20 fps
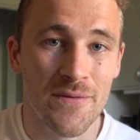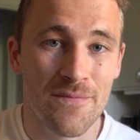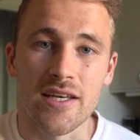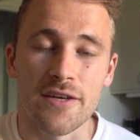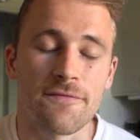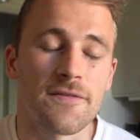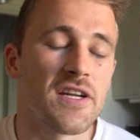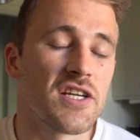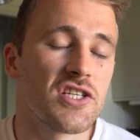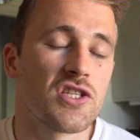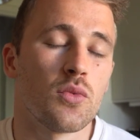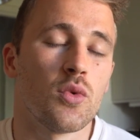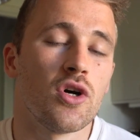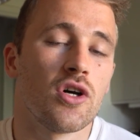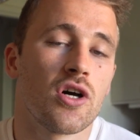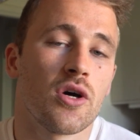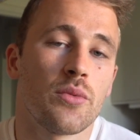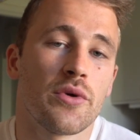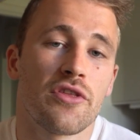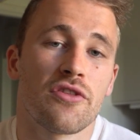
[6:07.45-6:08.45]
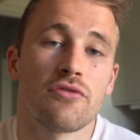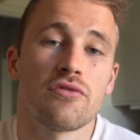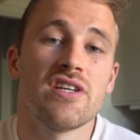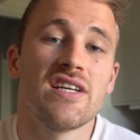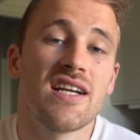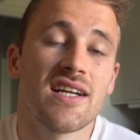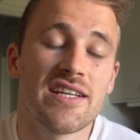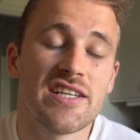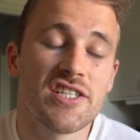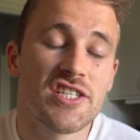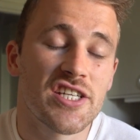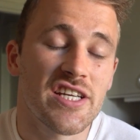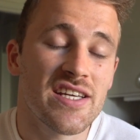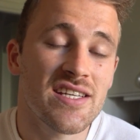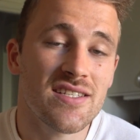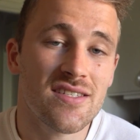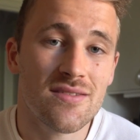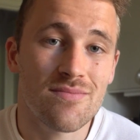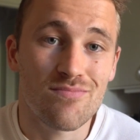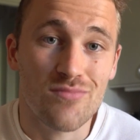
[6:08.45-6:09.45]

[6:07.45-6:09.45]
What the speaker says: He finished the World Cup with 3 clean sheets,